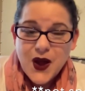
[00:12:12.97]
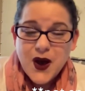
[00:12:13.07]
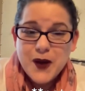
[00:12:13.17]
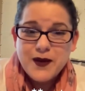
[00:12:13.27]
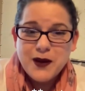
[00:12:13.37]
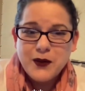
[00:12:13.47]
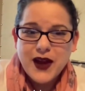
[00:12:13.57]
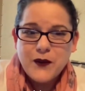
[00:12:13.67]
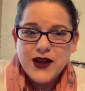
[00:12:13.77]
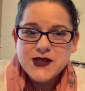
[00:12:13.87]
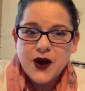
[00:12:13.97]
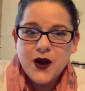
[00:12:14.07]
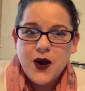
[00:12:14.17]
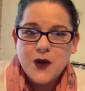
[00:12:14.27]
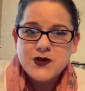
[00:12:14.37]
on
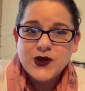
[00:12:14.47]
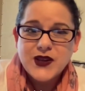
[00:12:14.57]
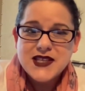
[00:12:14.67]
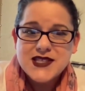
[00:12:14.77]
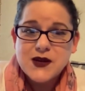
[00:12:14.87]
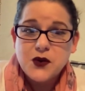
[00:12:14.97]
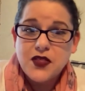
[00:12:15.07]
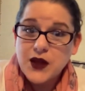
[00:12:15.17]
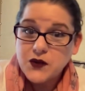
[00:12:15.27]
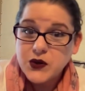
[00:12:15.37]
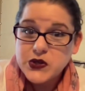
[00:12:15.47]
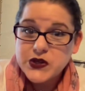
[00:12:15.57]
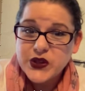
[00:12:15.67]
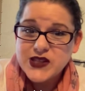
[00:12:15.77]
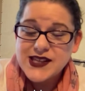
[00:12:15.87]
BibleGateway.com, so you can see what their version
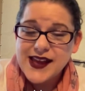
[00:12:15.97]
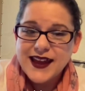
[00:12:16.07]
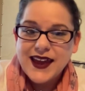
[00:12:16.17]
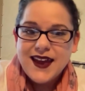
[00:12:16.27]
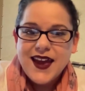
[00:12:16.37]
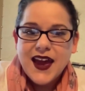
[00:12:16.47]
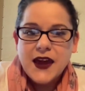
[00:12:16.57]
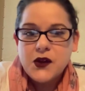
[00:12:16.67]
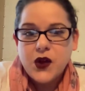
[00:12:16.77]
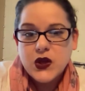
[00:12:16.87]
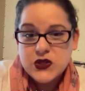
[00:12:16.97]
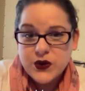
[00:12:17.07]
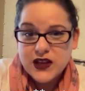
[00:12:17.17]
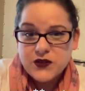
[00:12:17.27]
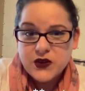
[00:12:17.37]
looks like. It'll also
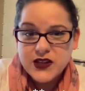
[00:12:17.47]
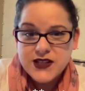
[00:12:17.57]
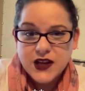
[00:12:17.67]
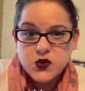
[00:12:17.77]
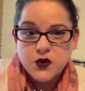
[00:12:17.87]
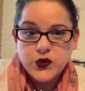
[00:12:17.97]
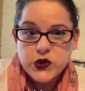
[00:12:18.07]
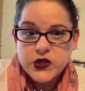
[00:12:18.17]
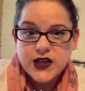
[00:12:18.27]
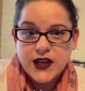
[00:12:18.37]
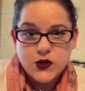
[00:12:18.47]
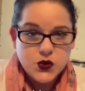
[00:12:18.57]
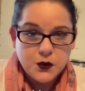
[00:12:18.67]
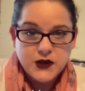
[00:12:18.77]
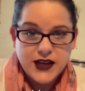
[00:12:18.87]
give you contextual version and
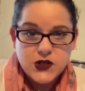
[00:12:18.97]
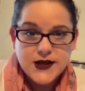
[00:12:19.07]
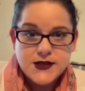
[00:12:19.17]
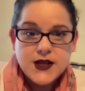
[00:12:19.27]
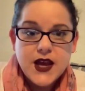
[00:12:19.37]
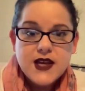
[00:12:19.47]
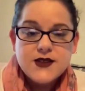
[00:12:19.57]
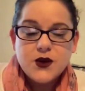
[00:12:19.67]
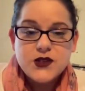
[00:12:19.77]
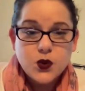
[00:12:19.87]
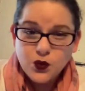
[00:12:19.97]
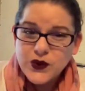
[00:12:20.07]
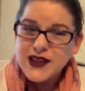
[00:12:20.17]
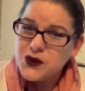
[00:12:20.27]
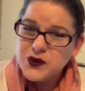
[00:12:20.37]
interpretations. So it's a
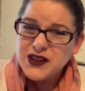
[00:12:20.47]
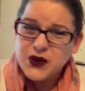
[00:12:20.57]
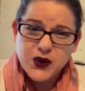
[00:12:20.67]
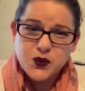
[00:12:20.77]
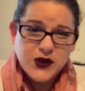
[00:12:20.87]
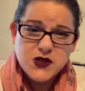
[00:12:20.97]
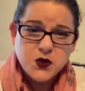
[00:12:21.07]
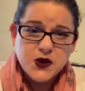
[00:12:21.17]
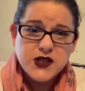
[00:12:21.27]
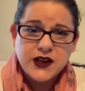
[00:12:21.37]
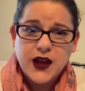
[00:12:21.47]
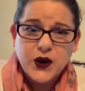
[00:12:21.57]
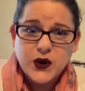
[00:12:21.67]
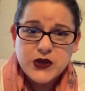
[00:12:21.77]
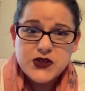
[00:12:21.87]
really, really good resource, and I
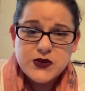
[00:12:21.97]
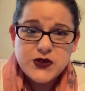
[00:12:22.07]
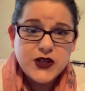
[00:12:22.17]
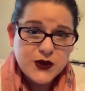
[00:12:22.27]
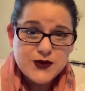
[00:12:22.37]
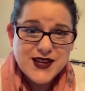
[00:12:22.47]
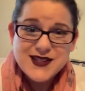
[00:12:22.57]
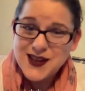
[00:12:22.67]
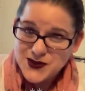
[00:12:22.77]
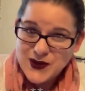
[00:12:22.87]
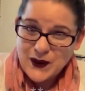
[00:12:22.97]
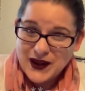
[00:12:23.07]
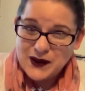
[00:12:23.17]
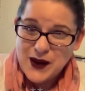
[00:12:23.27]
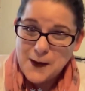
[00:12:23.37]
encourage you to use it. So
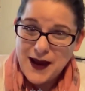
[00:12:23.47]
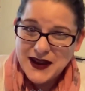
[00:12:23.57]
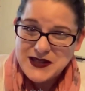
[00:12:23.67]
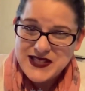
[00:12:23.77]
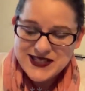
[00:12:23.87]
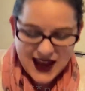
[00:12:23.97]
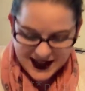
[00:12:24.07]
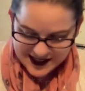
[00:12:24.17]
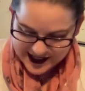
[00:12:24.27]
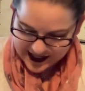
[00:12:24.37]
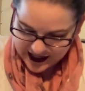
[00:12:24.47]
anyway, back to the text.